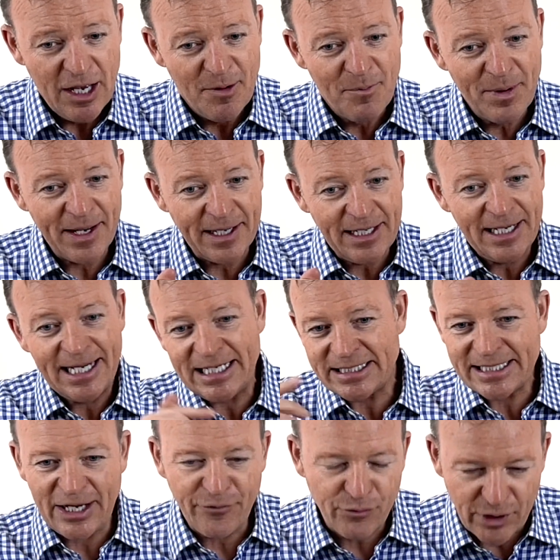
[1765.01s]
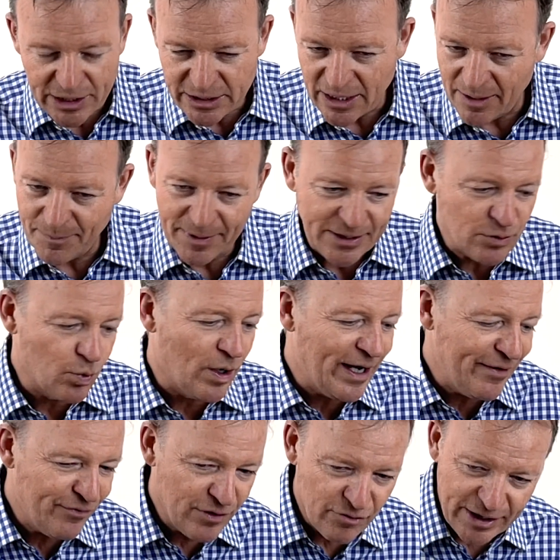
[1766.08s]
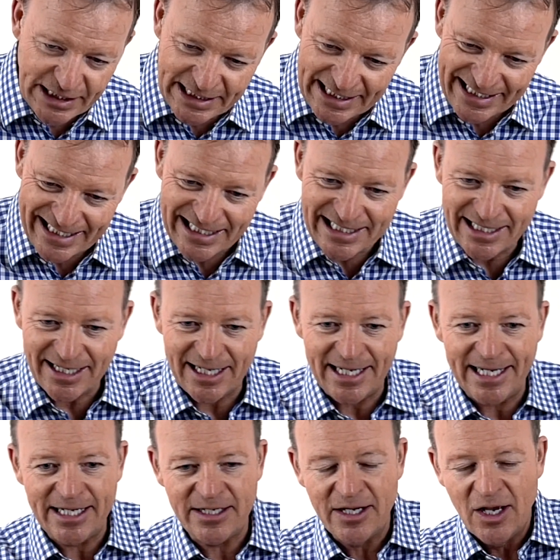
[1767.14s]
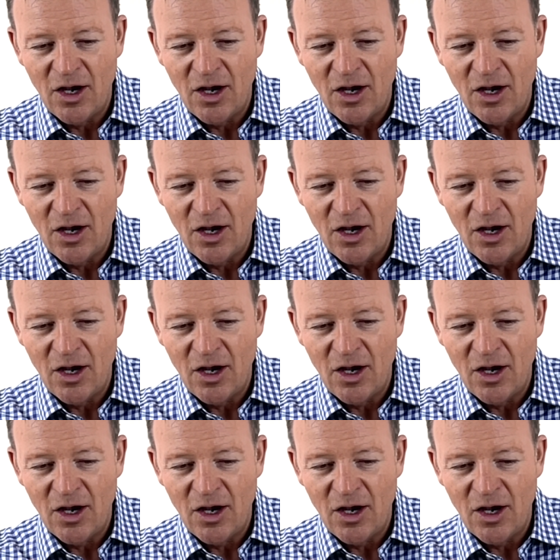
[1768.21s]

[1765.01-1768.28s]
But let's say, for example, his wife had recently died,